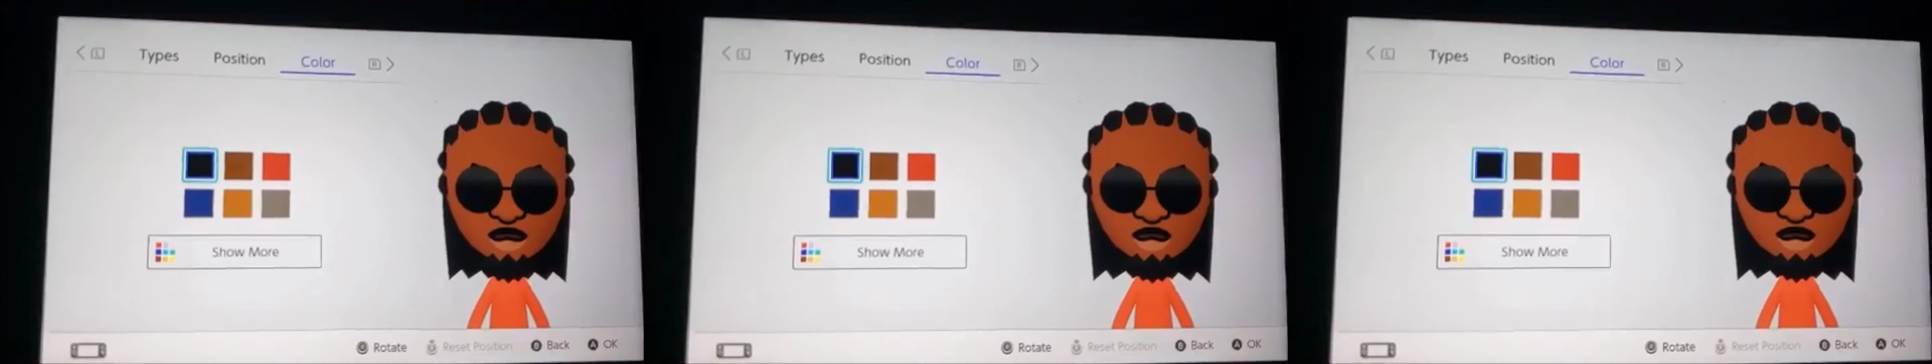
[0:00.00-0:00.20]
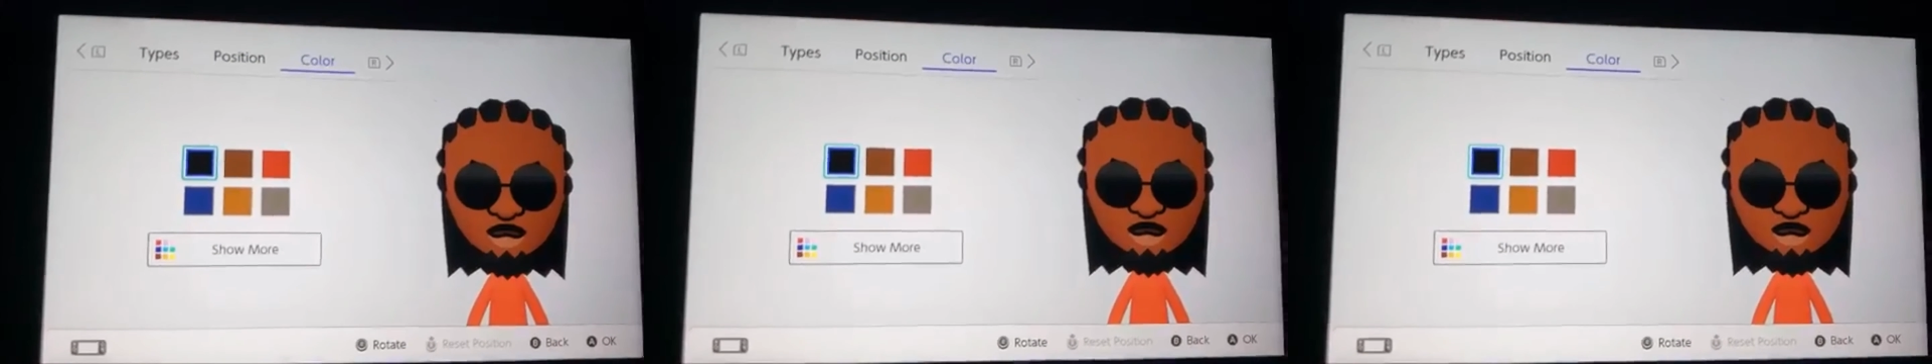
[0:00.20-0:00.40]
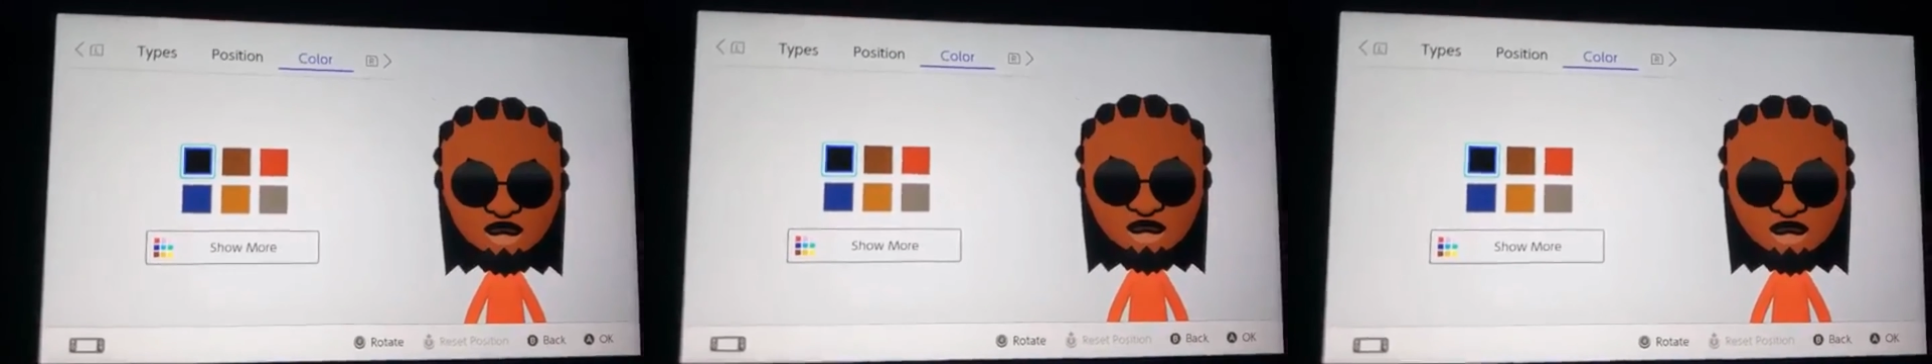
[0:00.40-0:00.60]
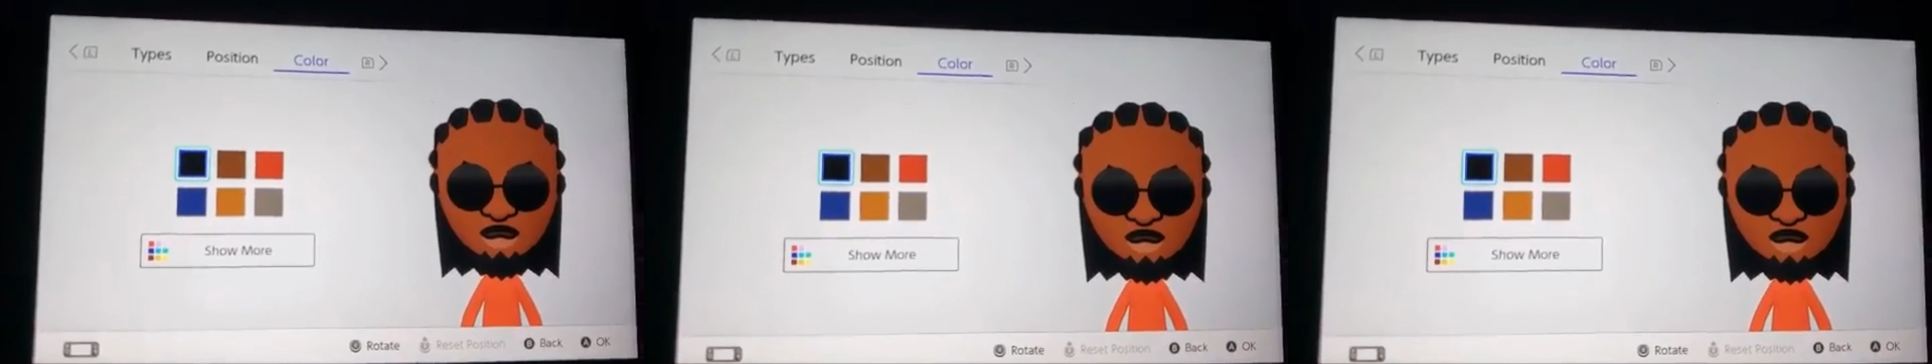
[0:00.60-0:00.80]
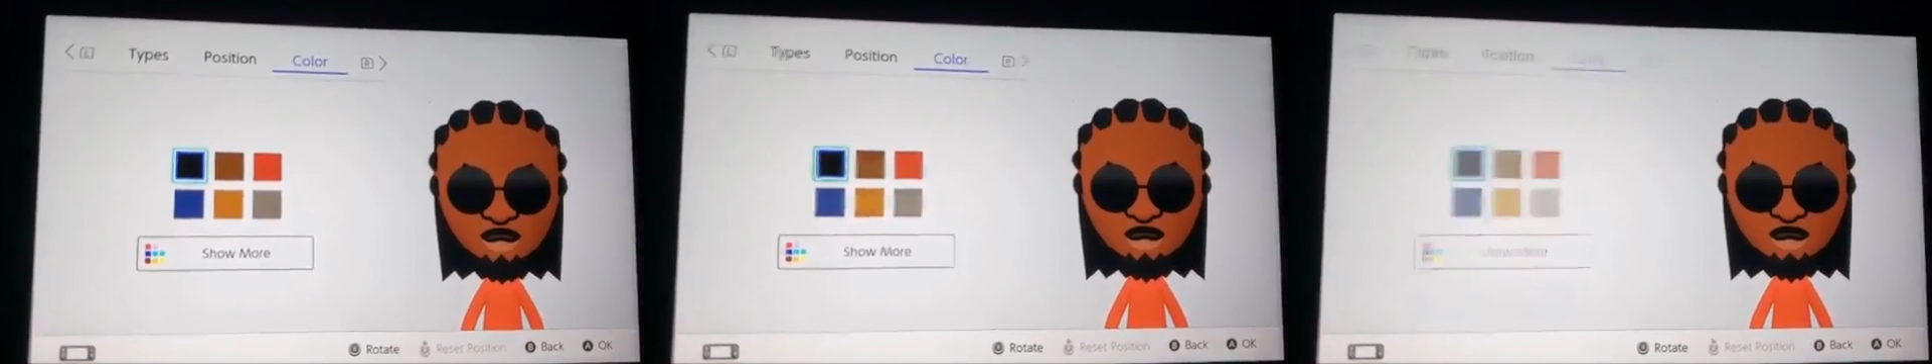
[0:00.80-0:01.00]
You can make them
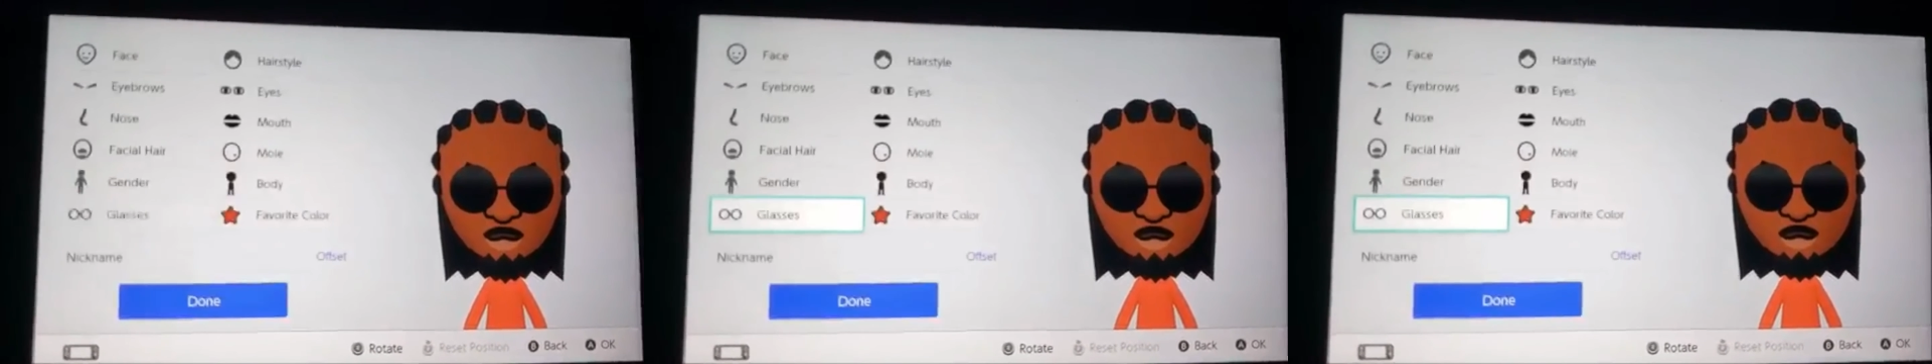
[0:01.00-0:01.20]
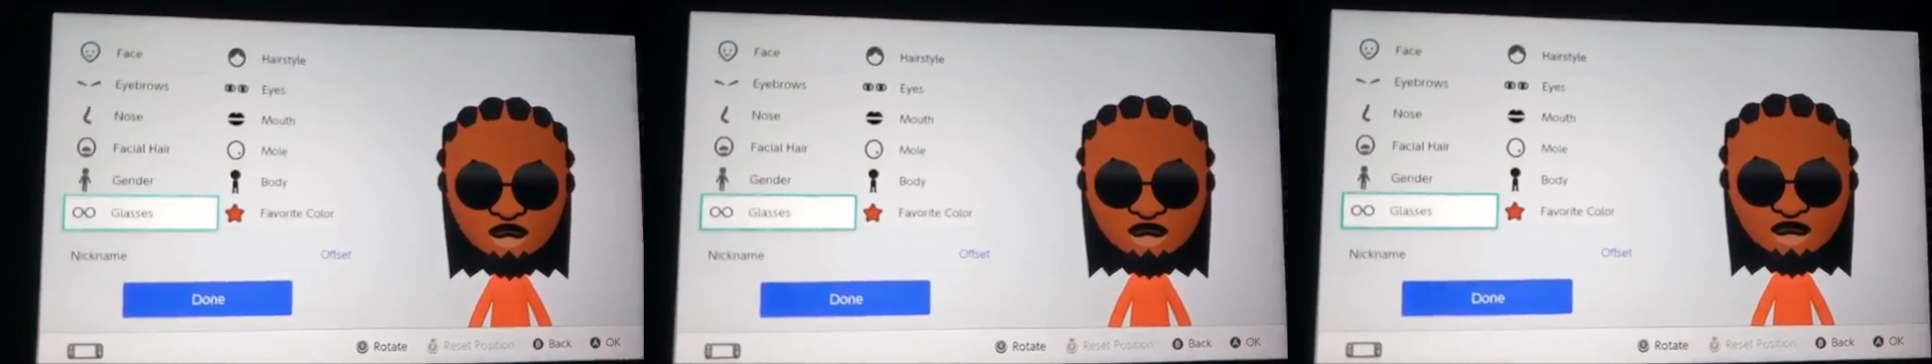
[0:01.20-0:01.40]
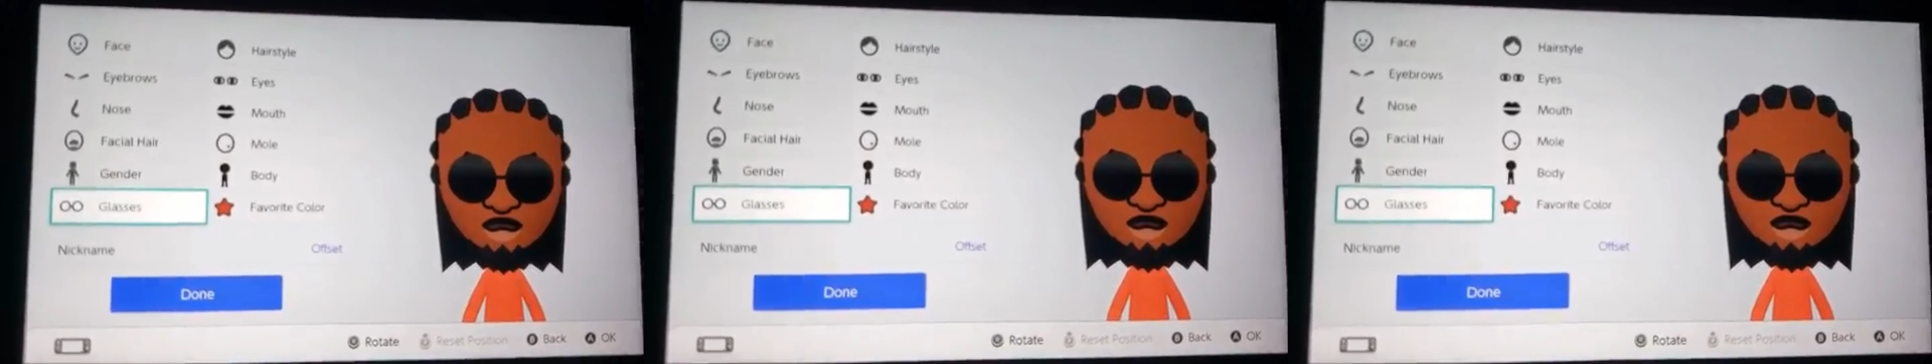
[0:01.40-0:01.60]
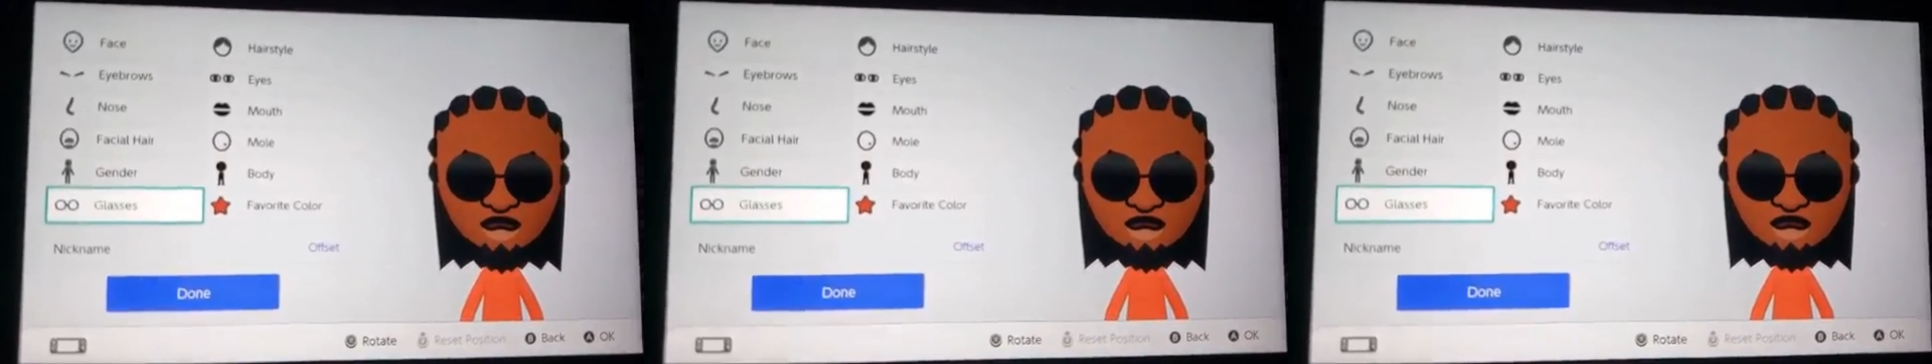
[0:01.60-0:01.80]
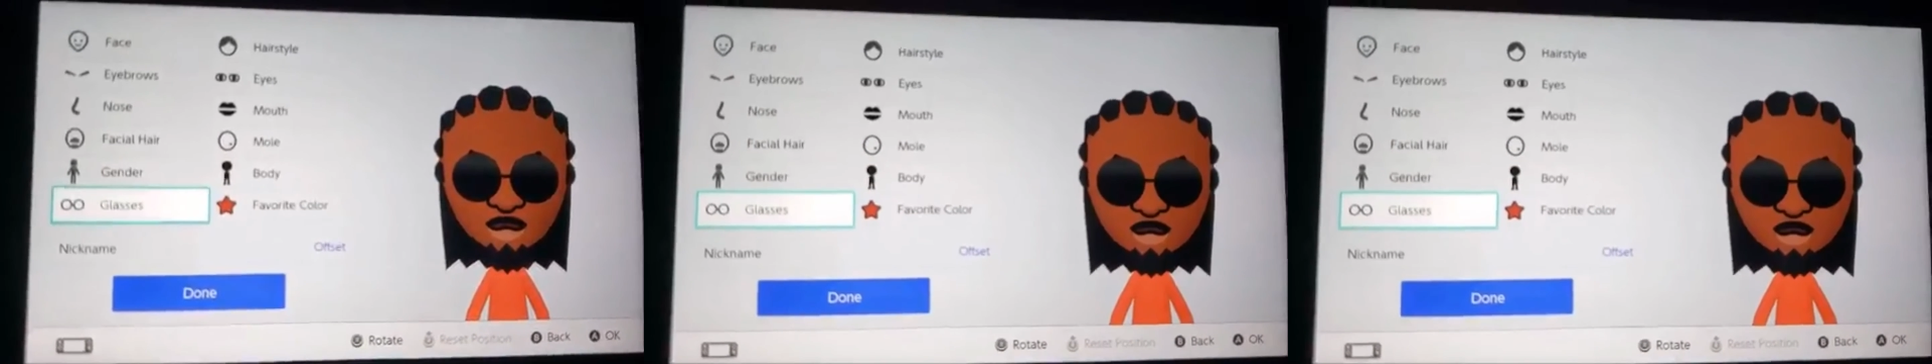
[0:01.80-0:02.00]
see through. It's up to you,